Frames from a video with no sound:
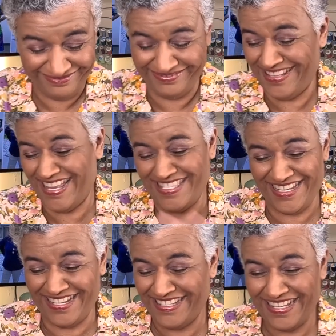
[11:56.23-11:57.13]
That's
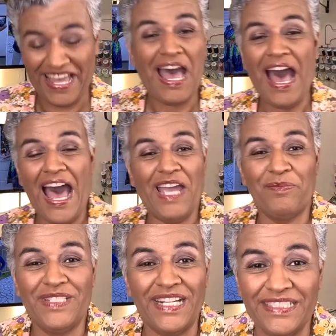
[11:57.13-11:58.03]
it.
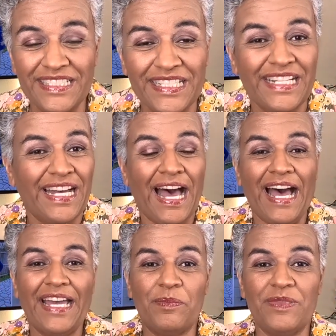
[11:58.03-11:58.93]
I'm done.
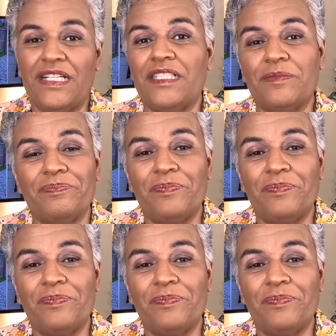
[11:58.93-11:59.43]
I am done.